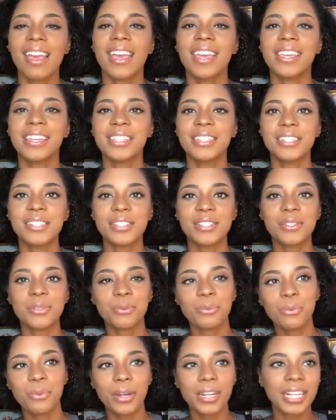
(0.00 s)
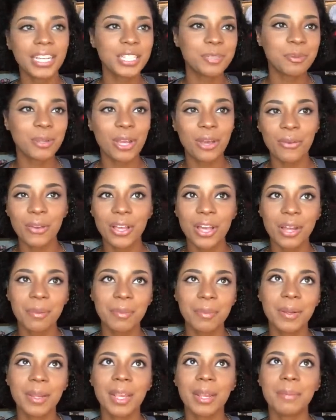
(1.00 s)
and what has been going
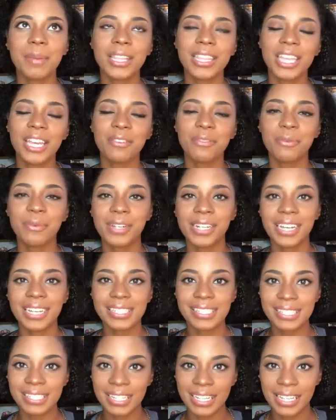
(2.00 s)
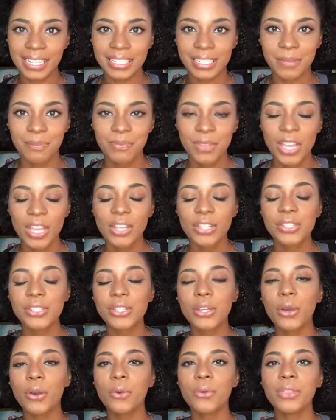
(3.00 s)
on in my life when I see it.
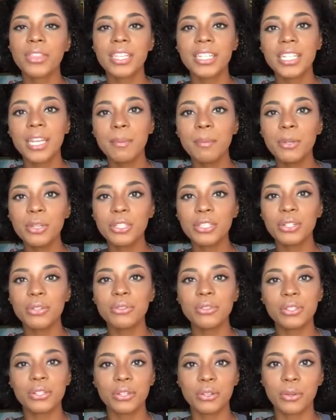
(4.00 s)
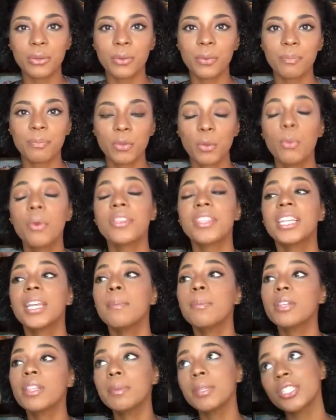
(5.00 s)
So the number 22, well the
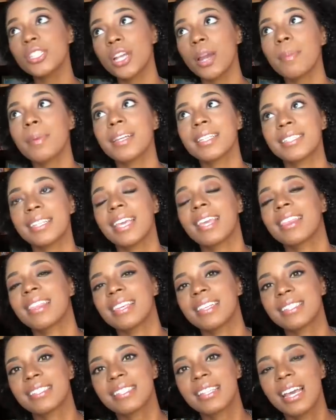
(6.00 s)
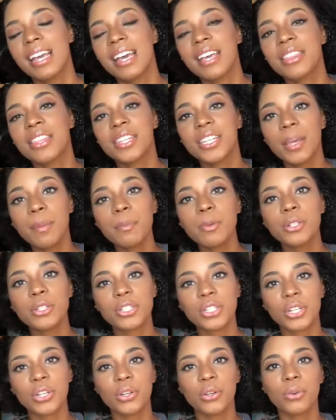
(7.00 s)
number, let me start by saying this. The number
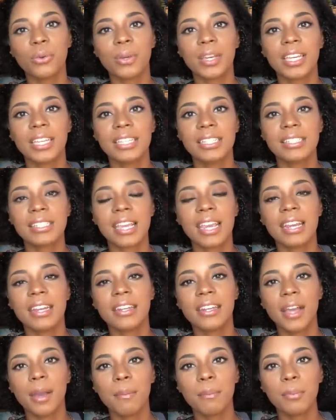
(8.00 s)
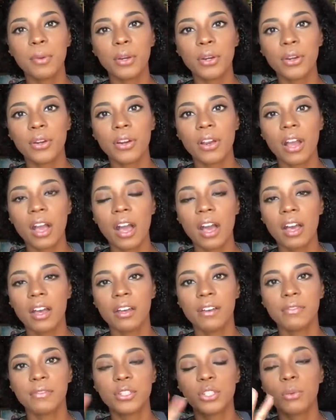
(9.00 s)
two is a number
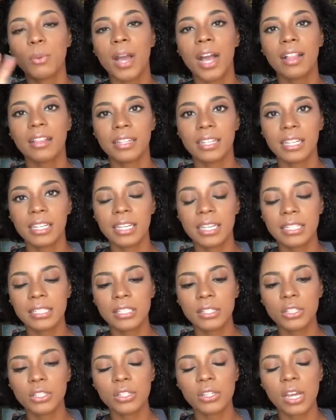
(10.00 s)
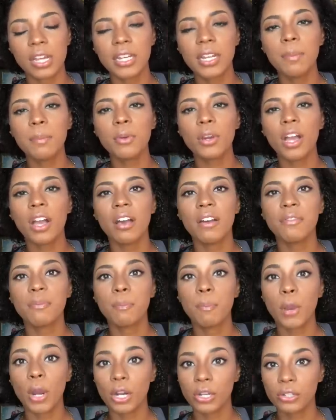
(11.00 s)
of duality. It's a, a number
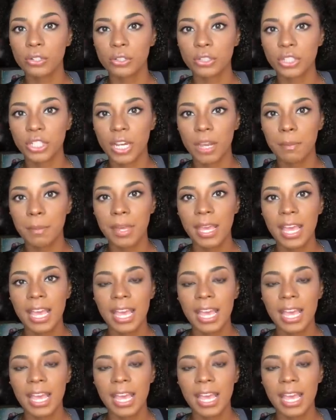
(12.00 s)
of partnership.